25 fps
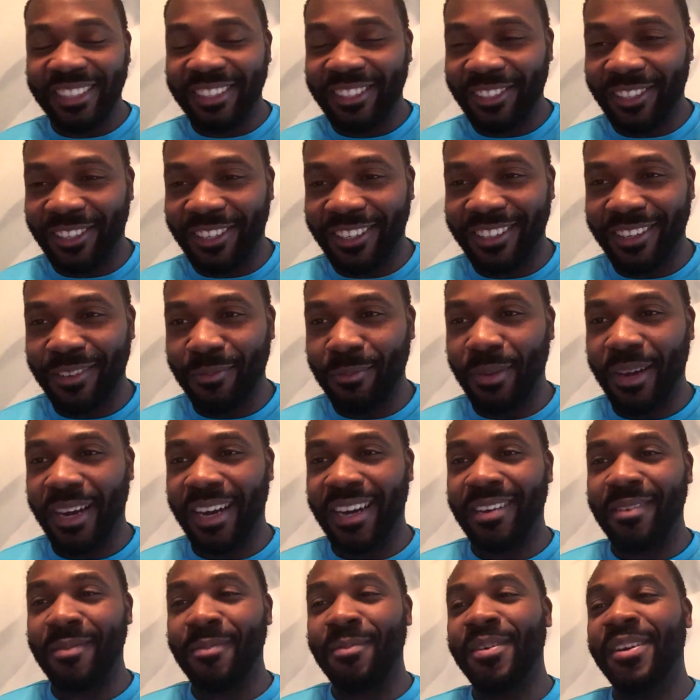talking
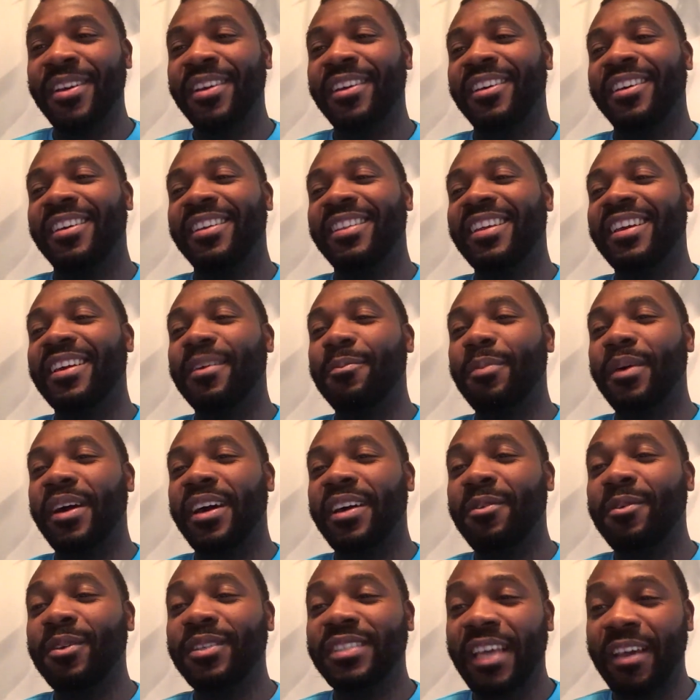about him. You think about it,
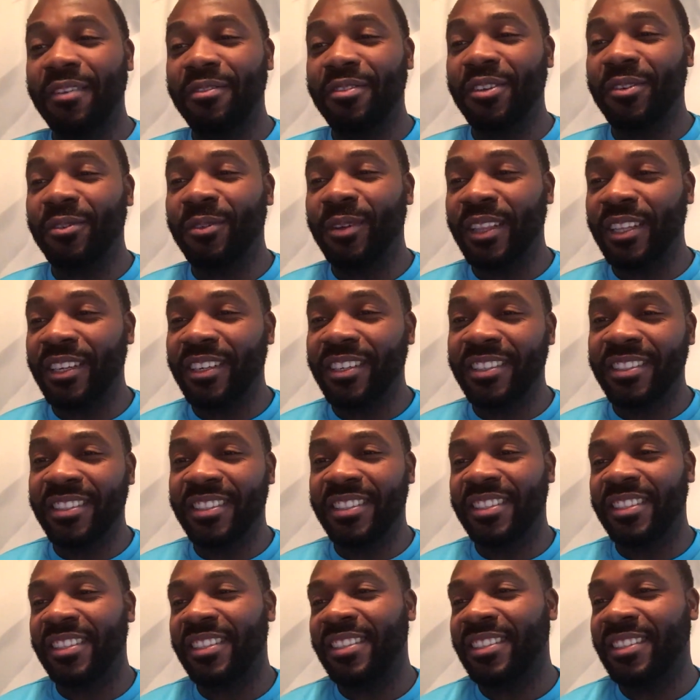he was having a really good
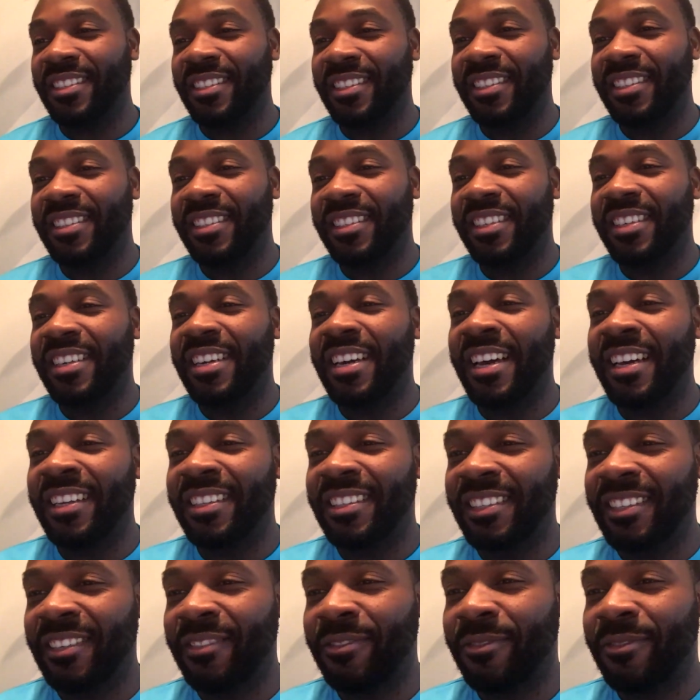season until you got
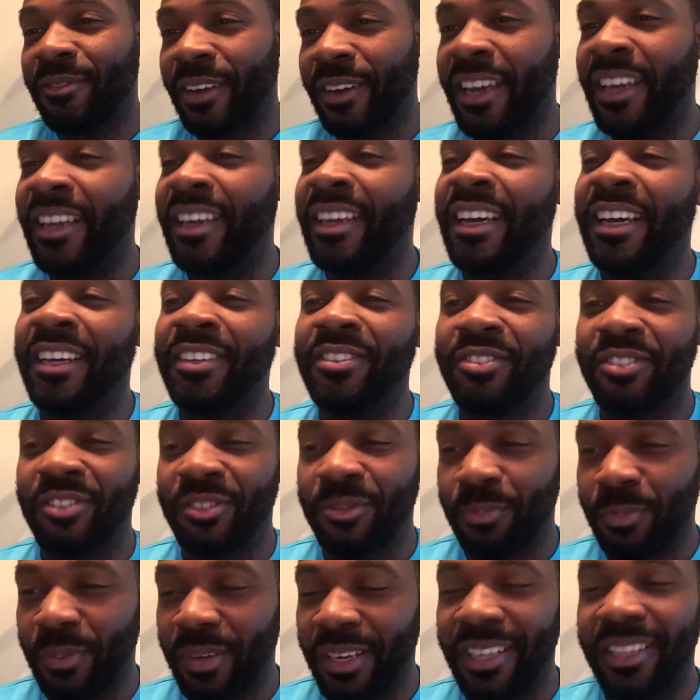into the fight, got
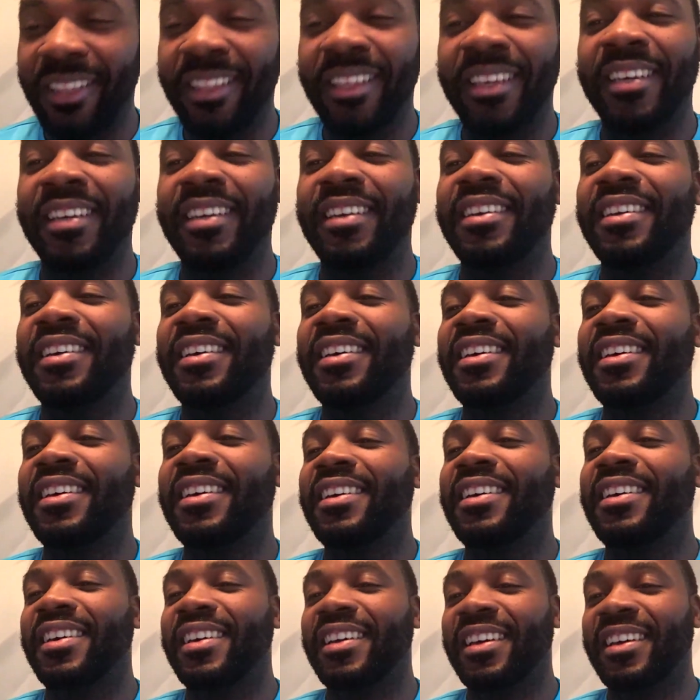suspended,
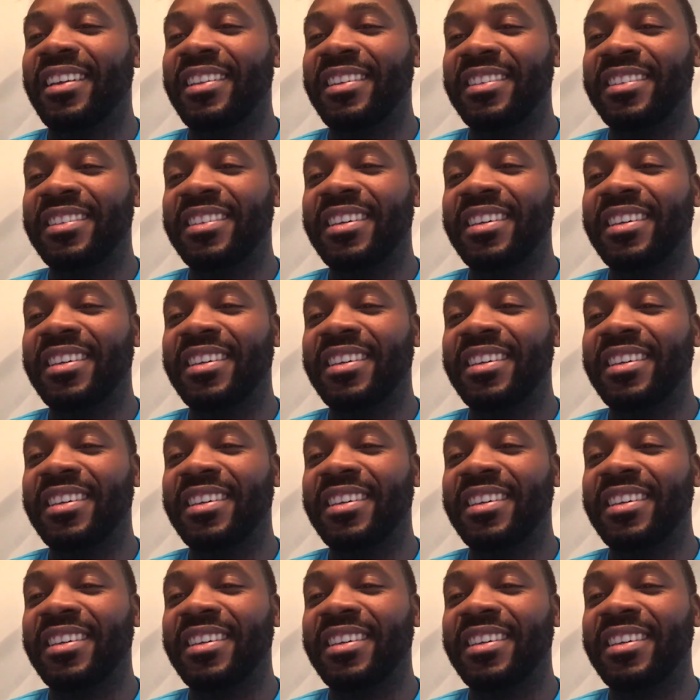and he's